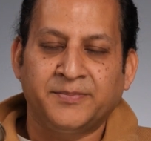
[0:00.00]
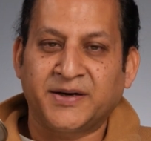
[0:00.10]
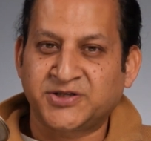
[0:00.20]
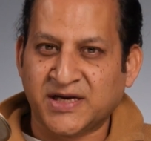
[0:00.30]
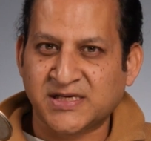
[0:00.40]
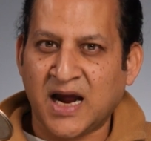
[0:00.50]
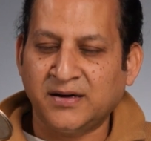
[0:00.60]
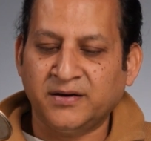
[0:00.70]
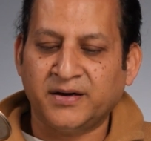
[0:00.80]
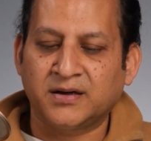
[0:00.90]
but just
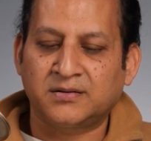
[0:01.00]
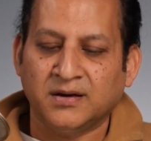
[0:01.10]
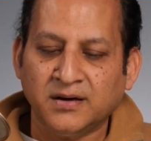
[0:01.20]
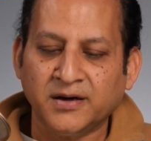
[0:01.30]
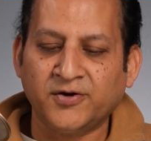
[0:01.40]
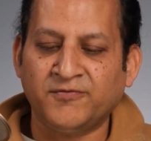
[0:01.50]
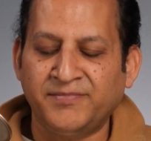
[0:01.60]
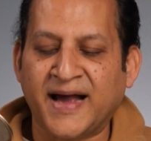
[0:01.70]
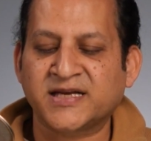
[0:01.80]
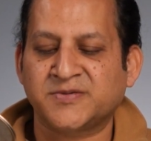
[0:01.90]
under a third of
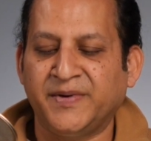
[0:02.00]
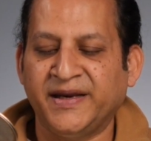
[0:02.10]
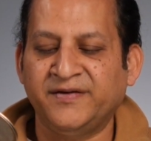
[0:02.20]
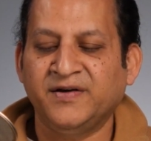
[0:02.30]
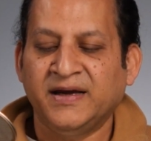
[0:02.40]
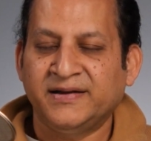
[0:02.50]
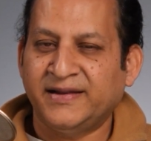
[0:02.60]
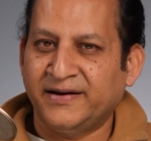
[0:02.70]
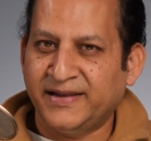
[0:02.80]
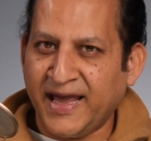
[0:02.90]
banks believe
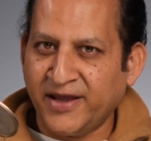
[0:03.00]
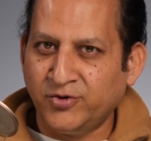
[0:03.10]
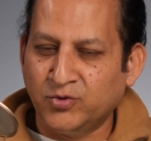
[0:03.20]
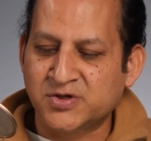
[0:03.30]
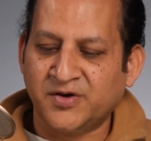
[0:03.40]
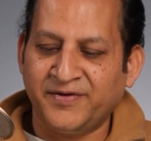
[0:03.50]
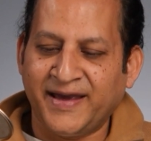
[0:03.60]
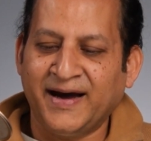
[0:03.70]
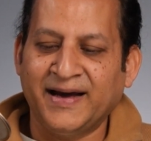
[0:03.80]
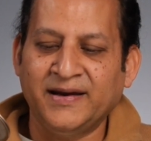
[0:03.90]
that their use of
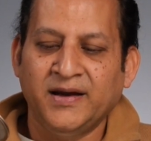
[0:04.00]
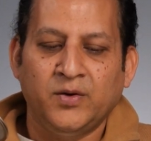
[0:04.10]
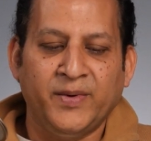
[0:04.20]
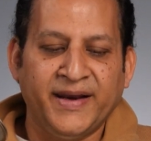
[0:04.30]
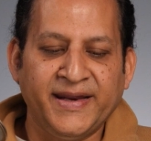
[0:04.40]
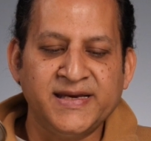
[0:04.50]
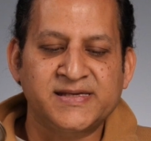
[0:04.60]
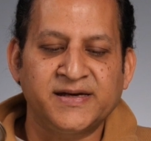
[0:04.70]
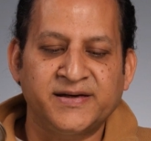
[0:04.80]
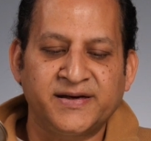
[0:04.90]
AI will ease
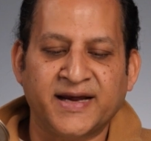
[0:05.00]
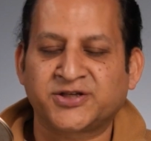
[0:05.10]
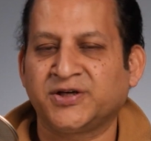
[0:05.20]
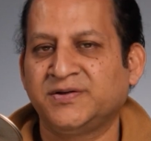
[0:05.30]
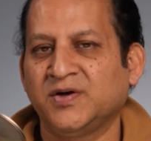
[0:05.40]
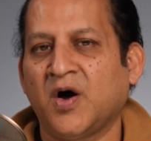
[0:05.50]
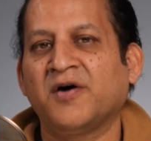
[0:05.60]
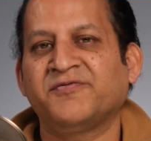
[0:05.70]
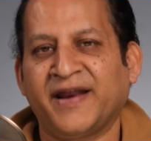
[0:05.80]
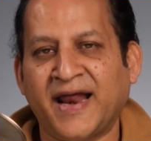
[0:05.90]
the detection
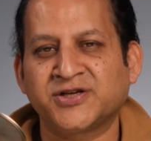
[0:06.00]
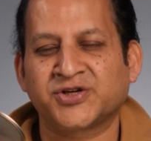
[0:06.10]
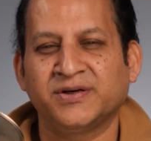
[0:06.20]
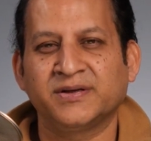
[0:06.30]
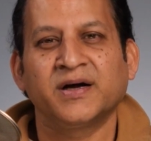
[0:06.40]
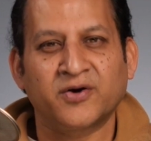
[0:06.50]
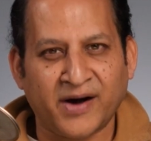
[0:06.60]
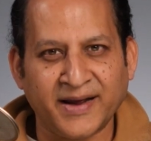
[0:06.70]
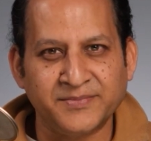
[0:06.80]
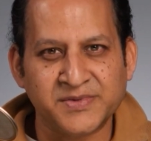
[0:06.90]
of financial
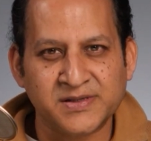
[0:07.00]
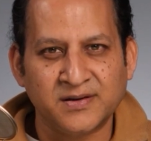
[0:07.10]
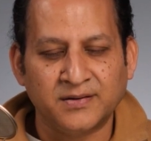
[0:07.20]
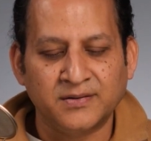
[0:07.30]
crimes.